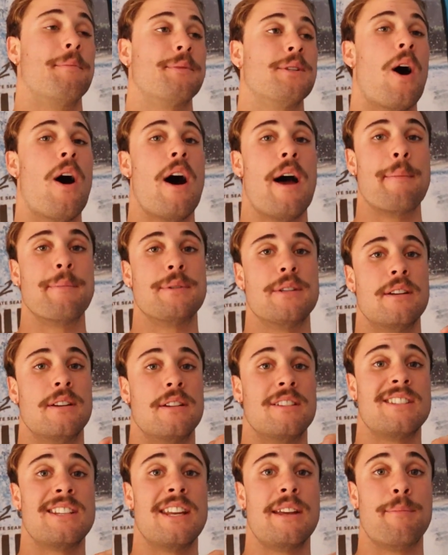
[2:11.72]
time
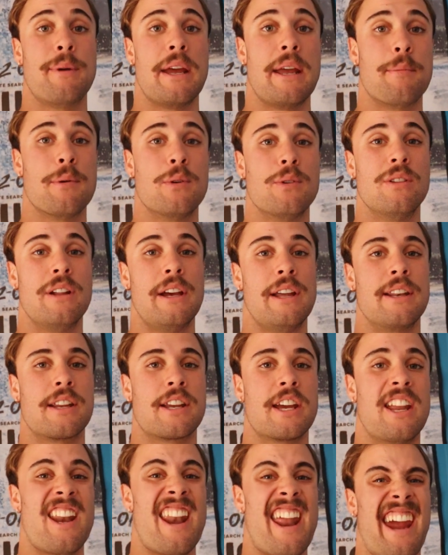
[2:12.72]
to see people
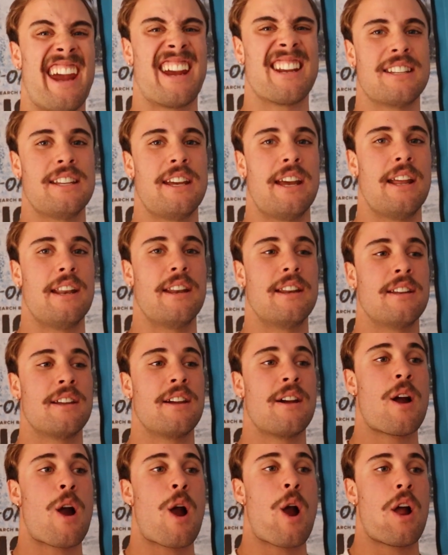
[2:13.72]
and connect and
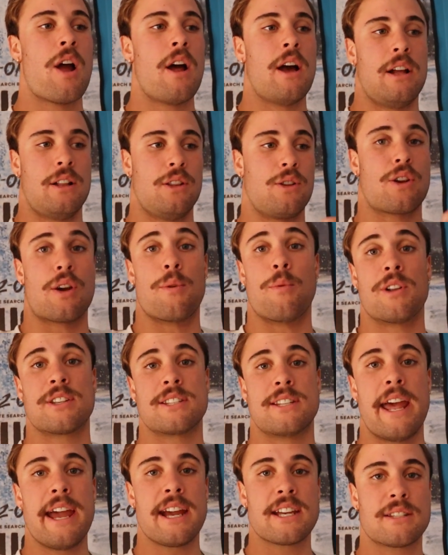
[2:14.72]
look at
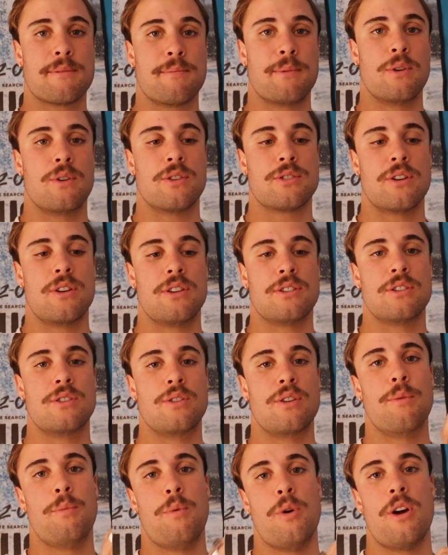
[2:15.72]
what's next, but also to
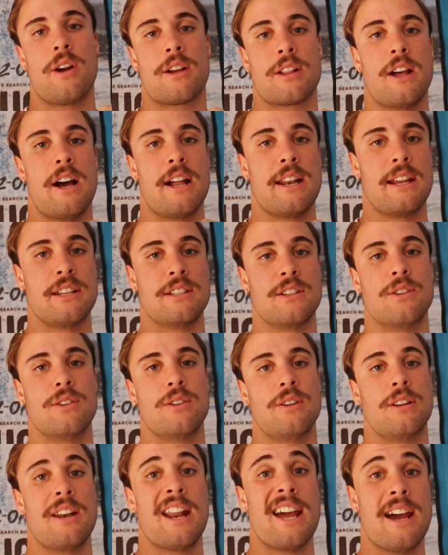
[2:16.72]
do the work that I need to
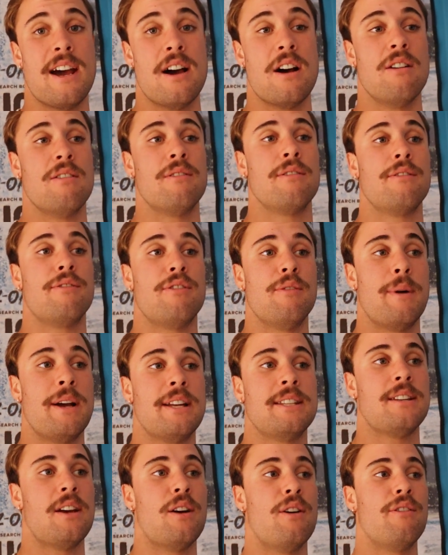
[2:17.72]
do now for
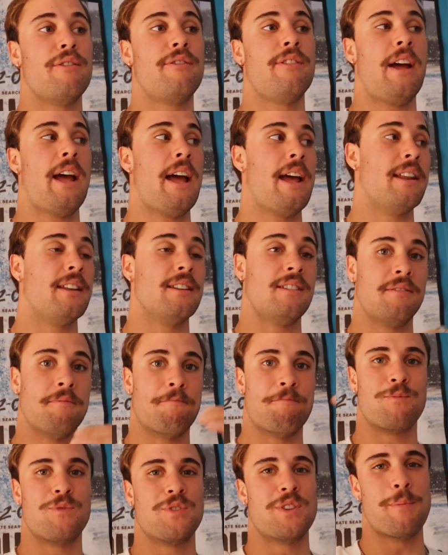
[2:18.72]
myself and
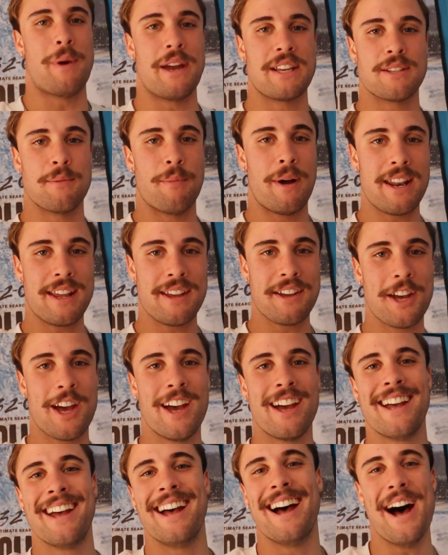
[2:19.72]
to make some money.
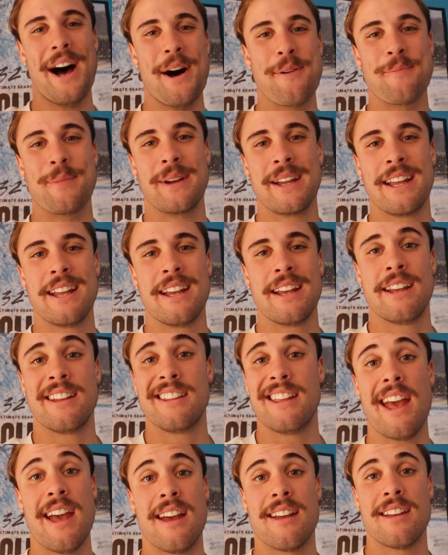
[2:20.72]

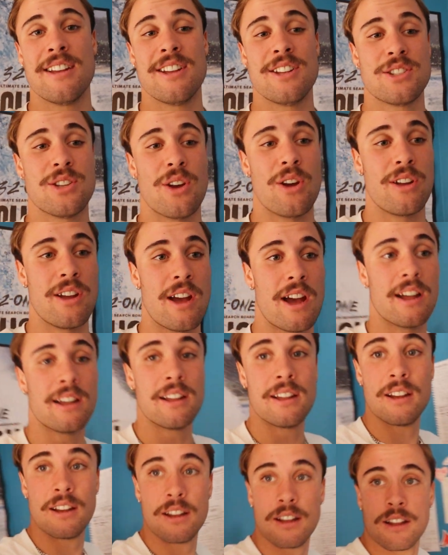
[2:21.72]

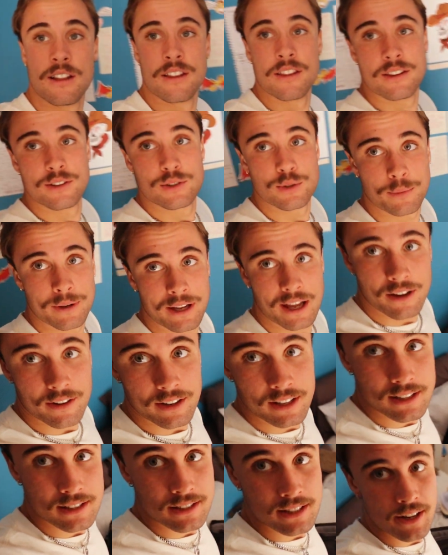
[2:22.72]
This will be how
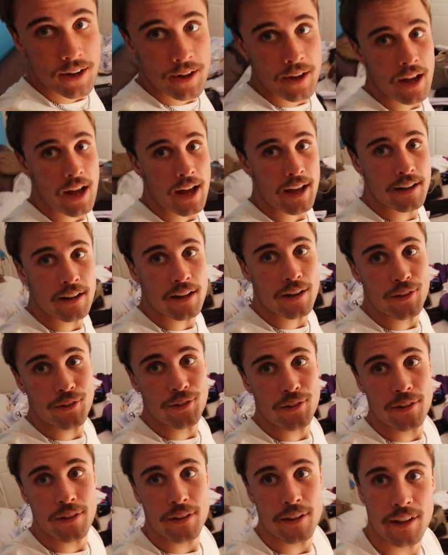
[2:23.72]
it is, and
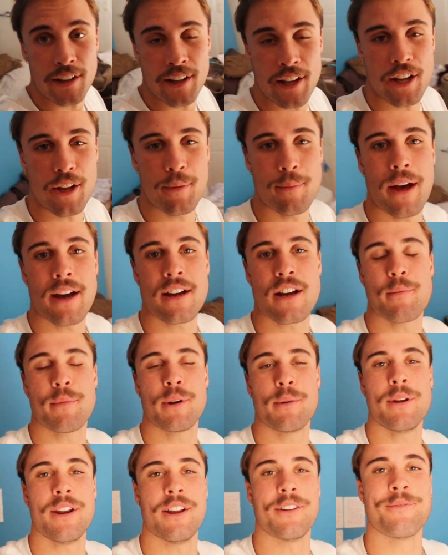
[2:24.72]
I'll be back up
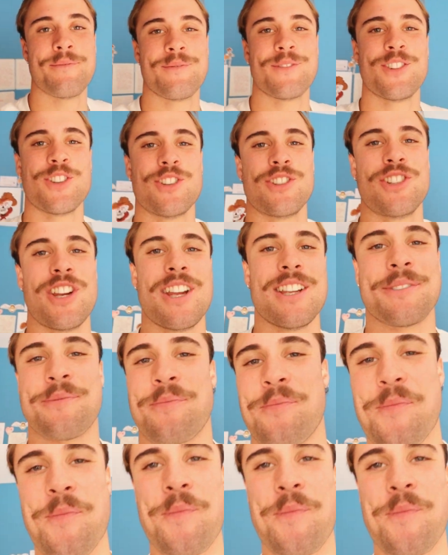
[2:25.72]
in a minute. Cheers.